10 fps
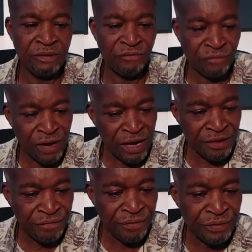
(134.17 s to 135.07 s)

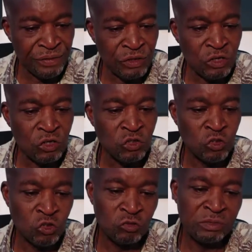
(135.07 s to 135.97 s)
5. You
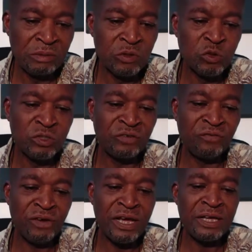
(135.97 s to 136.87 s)
should be able to
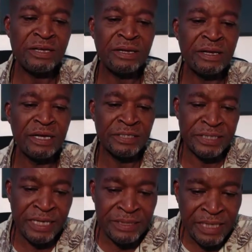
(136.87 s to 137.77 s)
define a
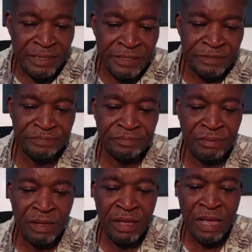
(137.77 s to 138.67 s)
sentence
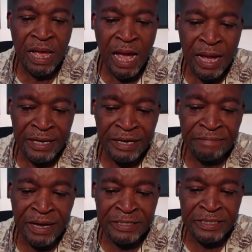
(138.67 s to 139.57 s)
and
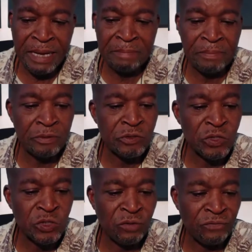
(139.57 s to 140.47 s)
give
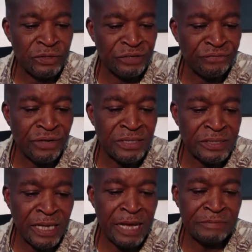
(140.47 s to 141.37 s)
examples of
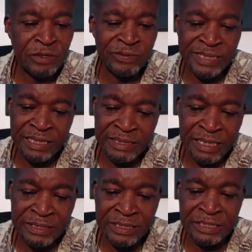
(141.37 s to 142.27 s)
different types of
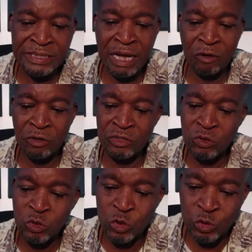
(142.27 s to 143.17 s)
sentences
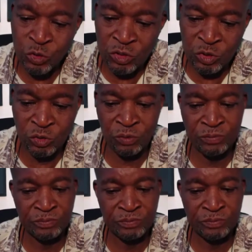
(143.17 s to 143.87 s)
according to structure.